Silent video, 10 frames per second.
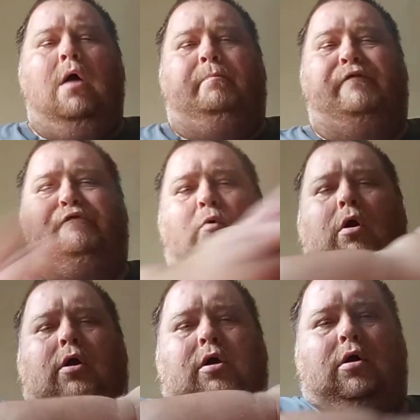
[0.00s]
Before
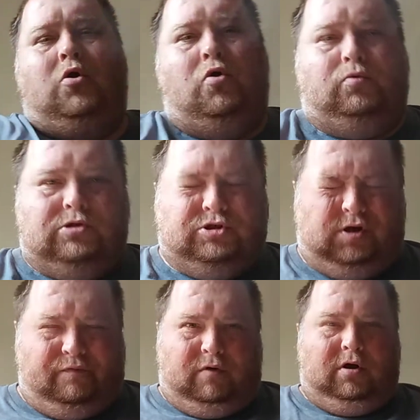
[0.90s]
I get going with
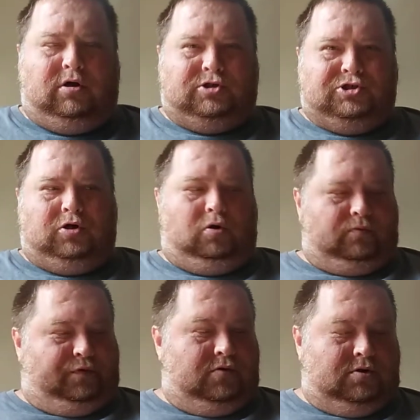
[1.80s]
stuff, I gotta start
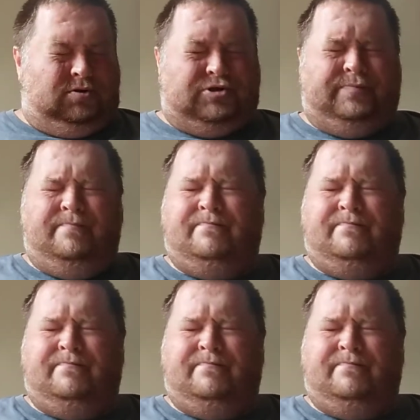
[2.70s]
with this.